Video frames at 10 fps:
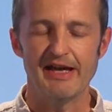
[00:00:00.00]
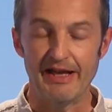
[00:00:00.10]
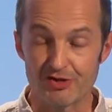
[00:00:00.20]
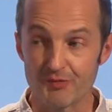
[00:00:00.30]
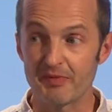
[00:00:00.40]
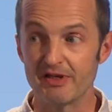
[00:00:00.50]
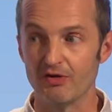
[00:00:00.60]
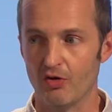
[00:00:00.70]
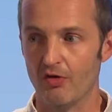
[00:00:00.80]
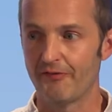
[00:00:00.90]

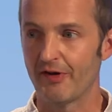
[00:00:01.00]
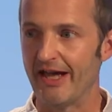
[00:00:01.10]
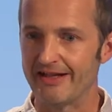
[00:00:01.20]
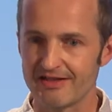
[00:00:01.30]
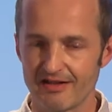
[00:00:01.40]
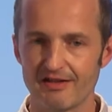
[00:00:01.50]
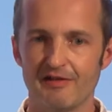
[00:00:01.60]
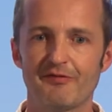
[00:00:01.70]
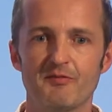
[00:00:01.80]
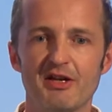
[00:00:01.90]
entropy or forgetting
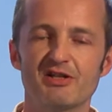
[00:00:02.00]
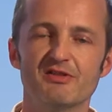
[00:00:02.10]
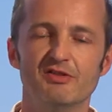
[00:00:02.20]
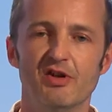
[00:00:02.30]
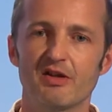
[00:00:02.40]
information,